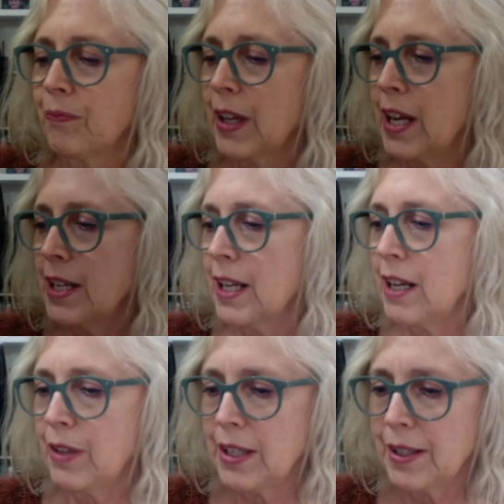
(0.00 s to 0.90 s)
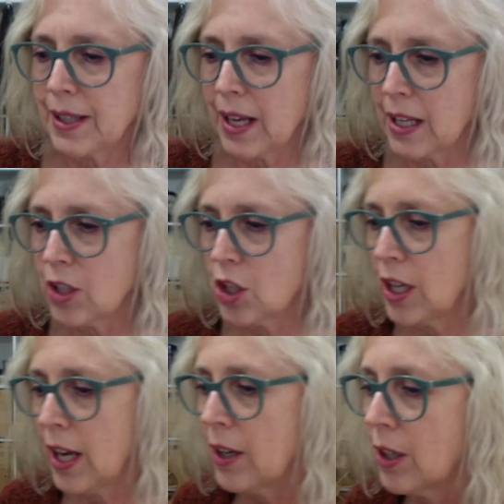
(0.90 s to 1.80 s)
Kate Davies, and she
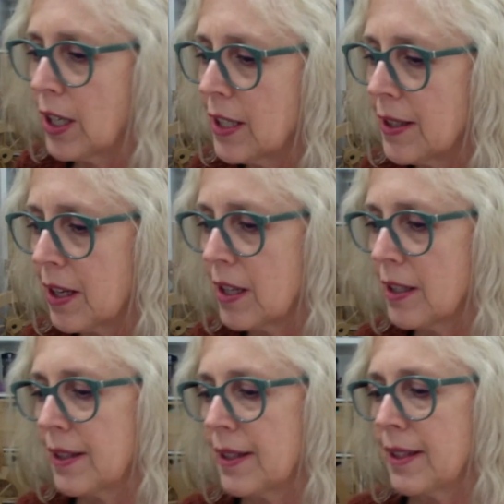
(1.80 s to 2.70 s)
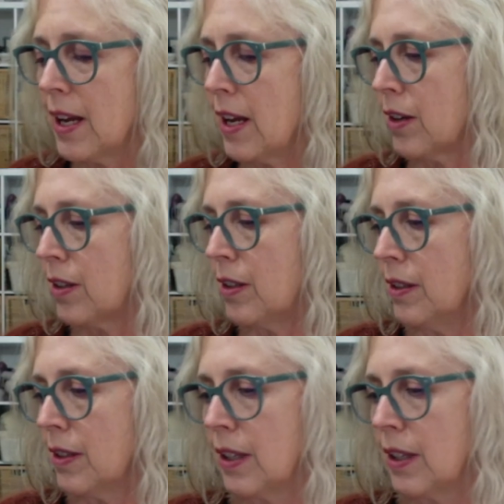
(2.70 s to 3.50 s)
had her kits on sale.